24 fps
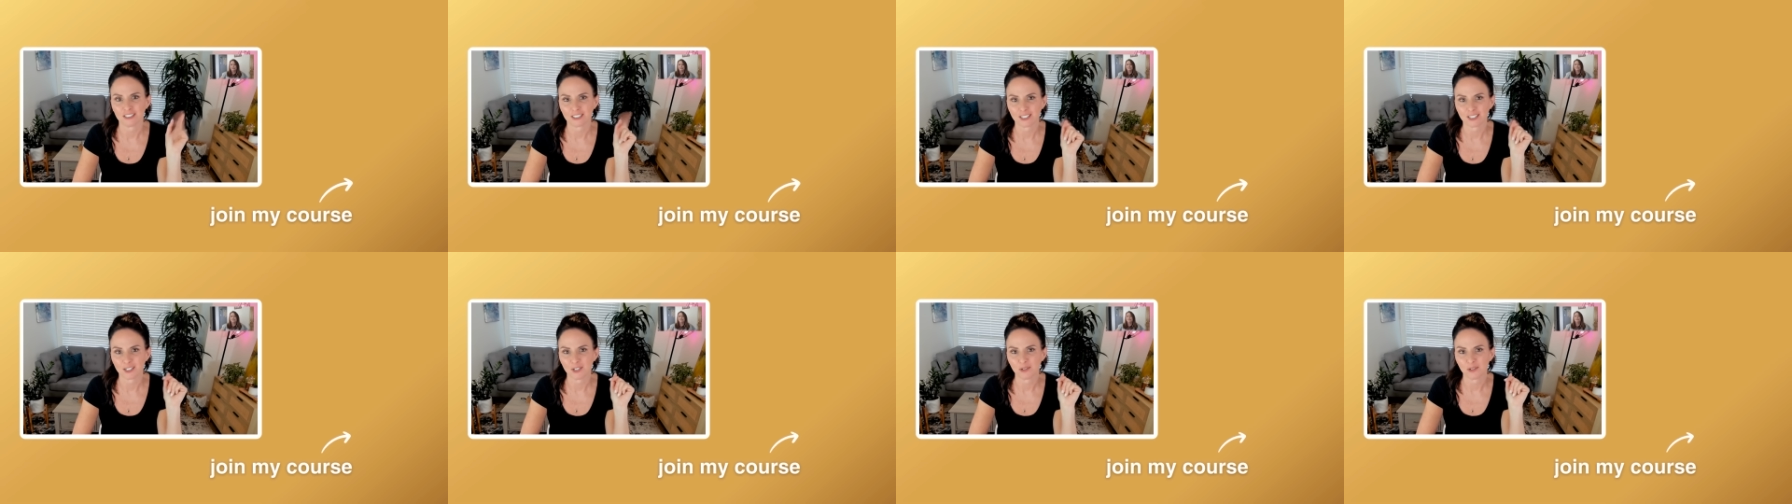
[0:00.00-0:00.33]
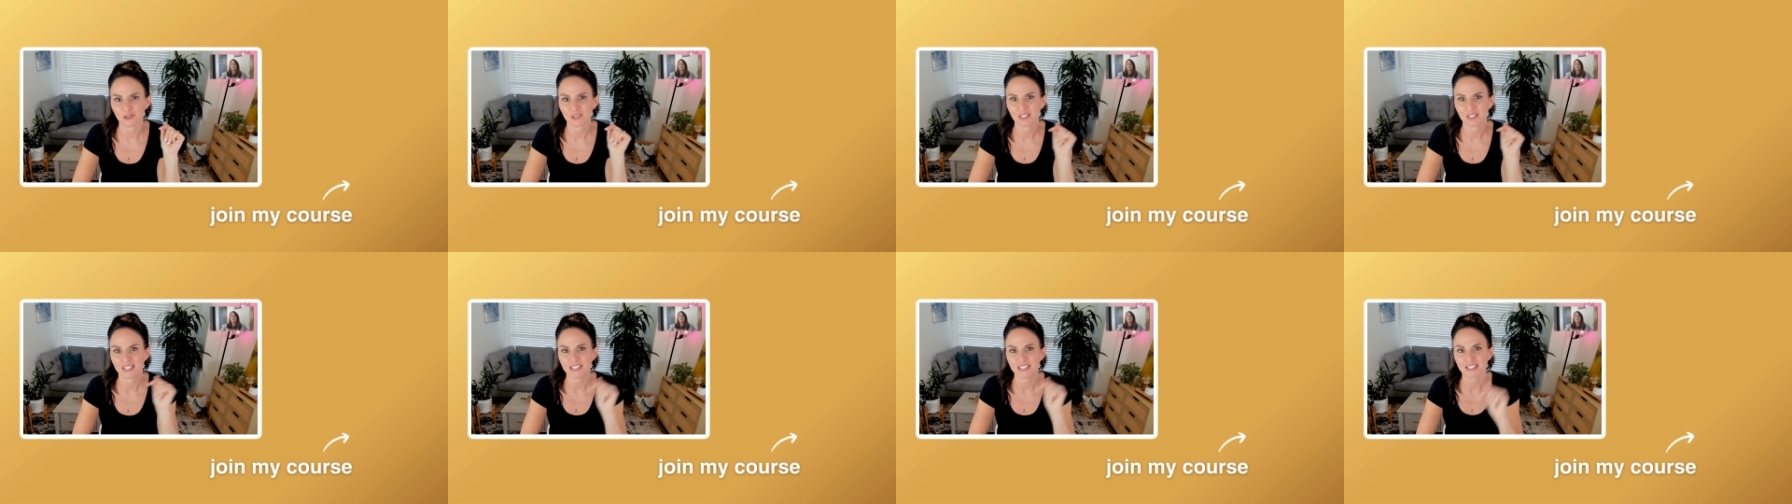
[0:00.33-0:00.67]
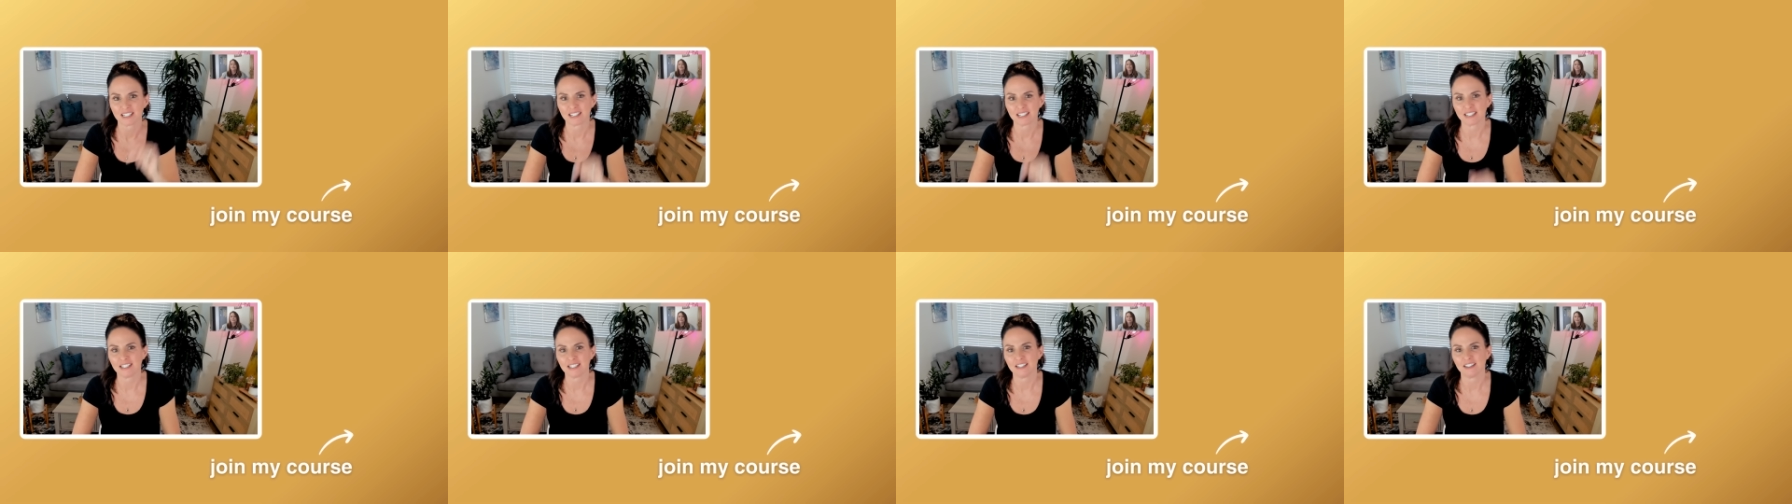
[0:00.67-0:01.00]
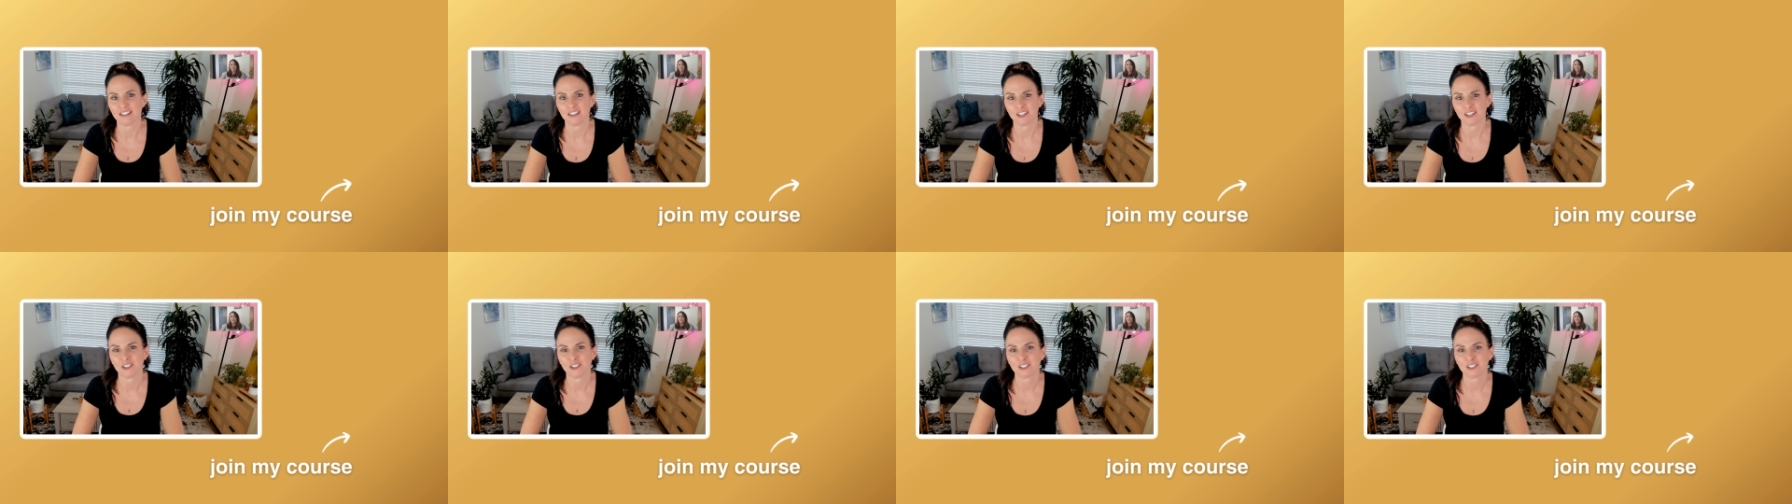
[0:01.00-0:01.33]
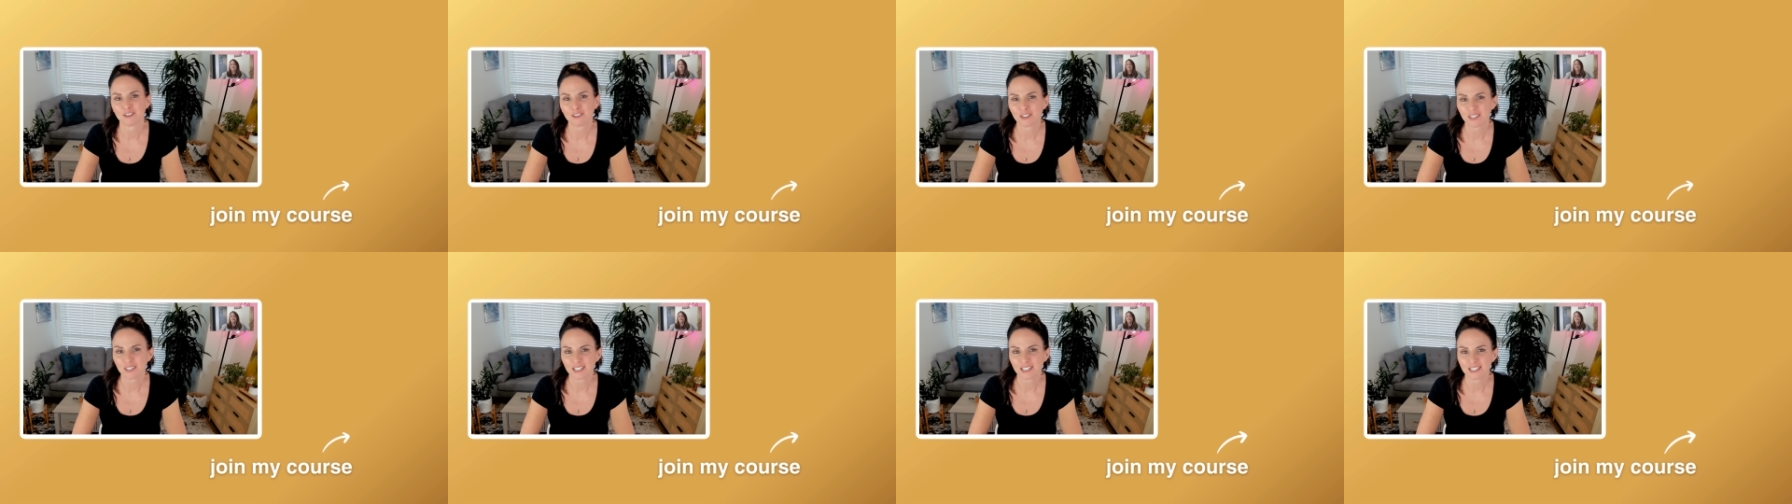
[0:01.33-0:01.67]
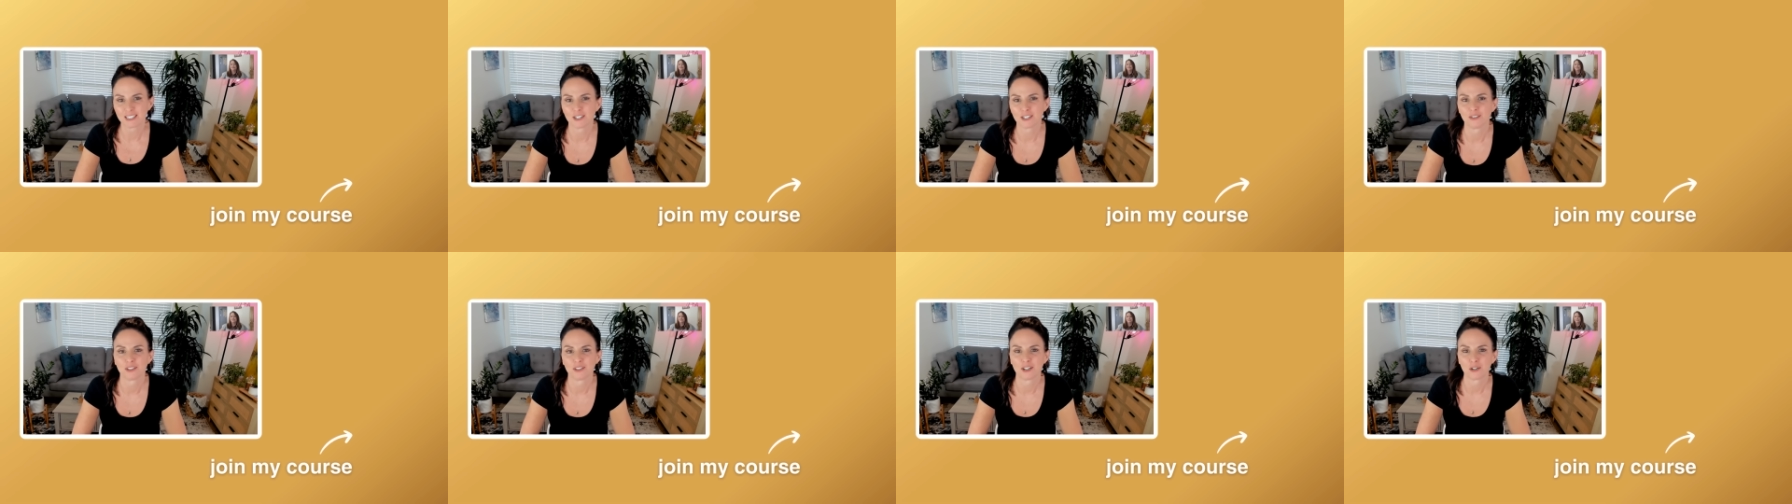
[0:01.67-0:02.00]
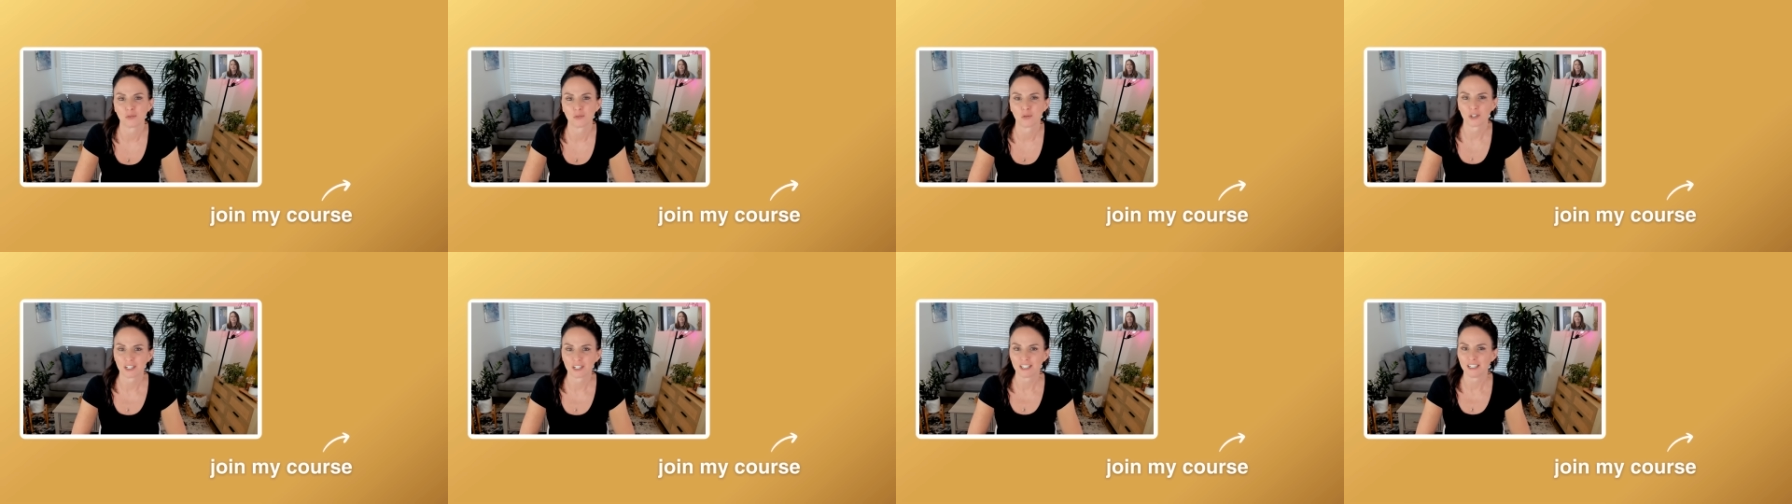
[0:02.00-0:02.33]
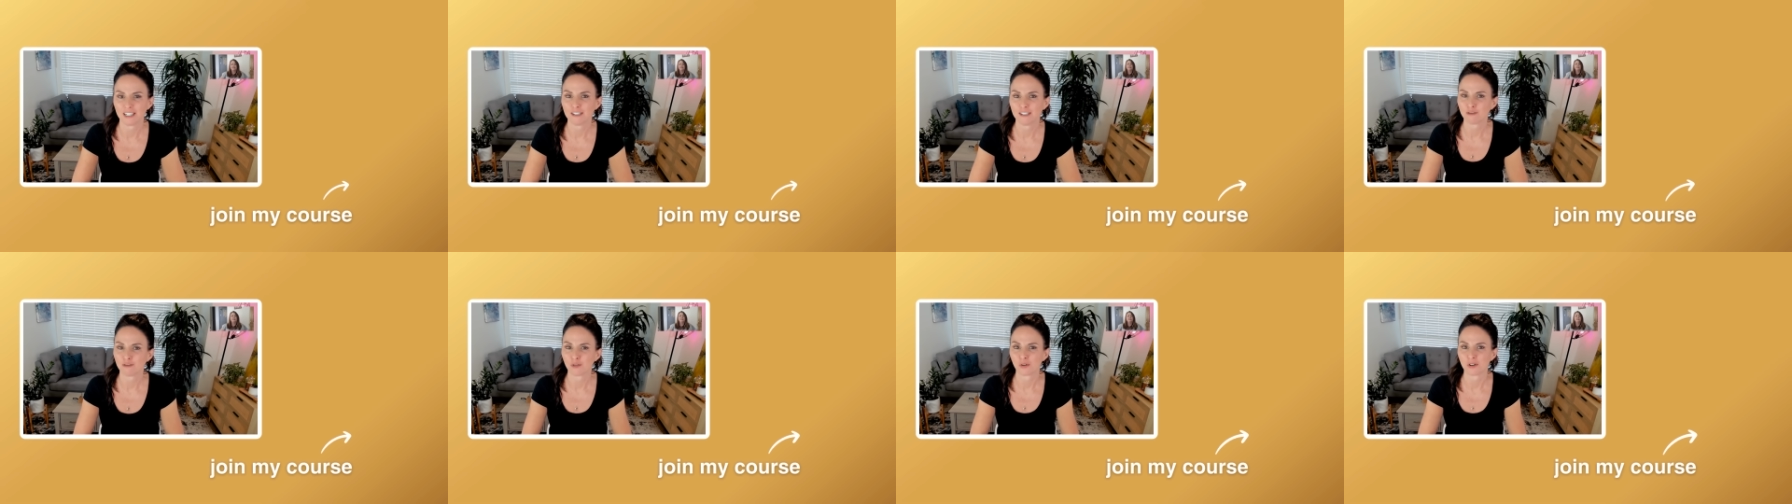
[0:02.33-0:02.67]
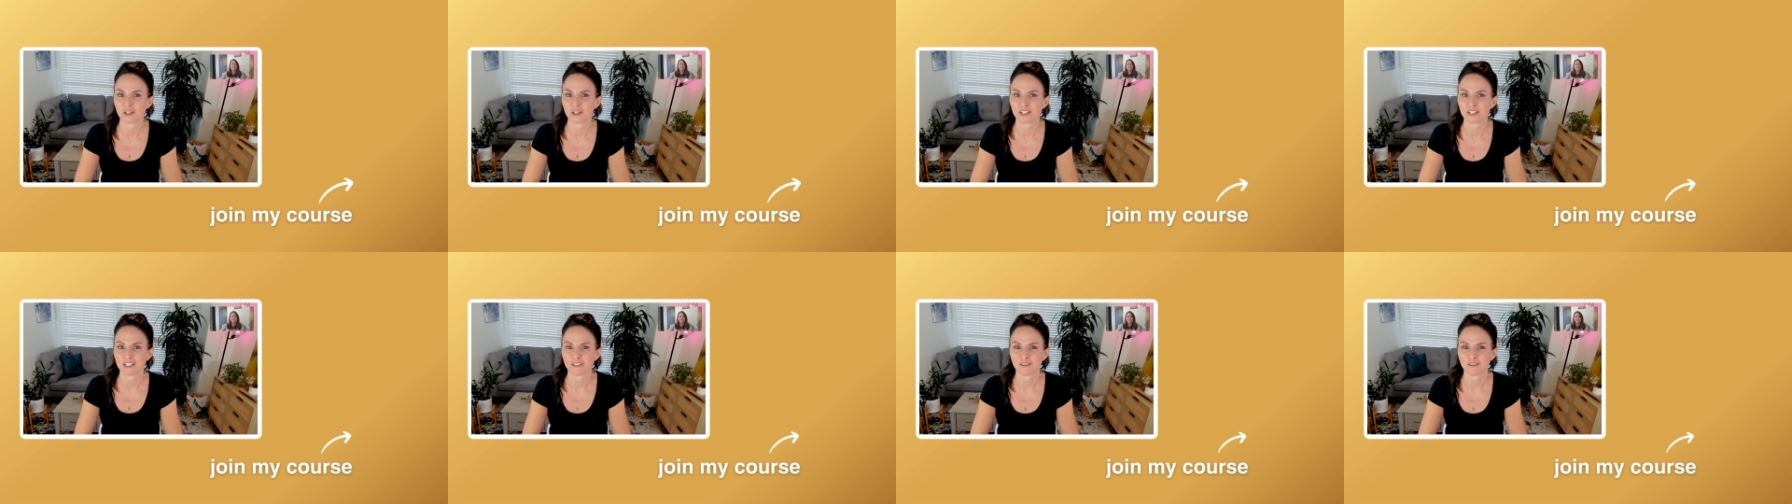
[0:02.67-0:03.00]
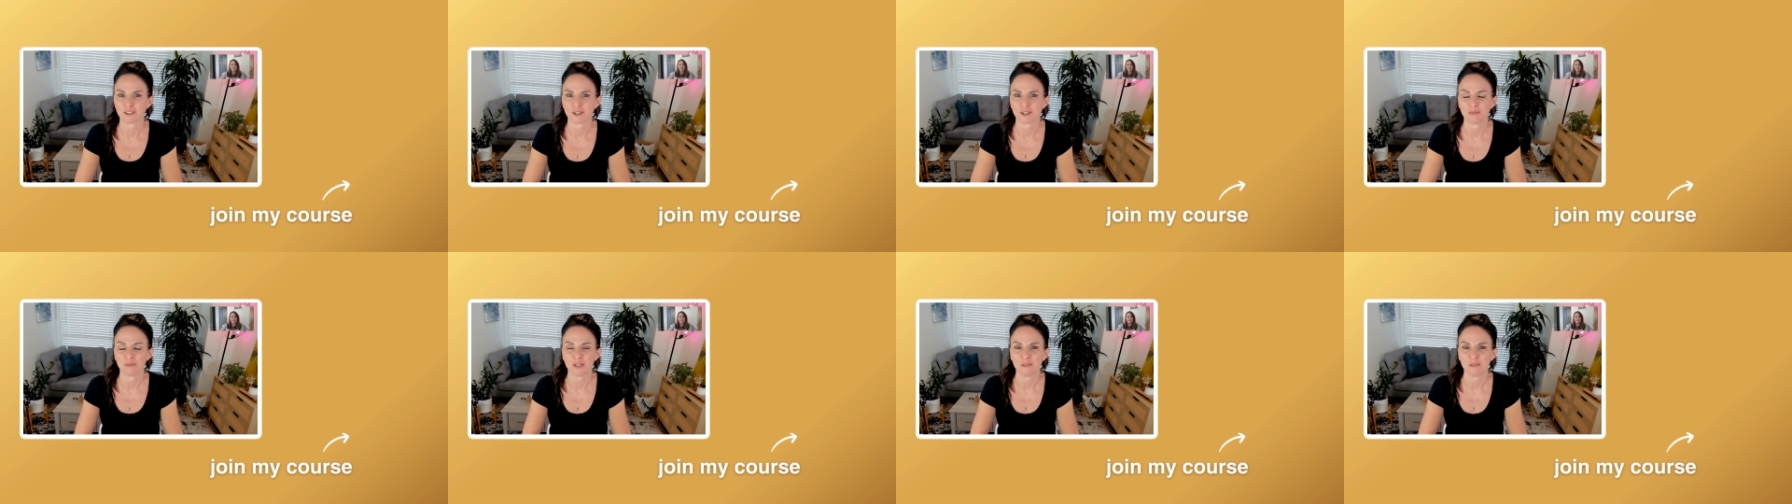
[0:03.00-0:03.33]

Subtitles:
So nice to see that there are different things out there working for different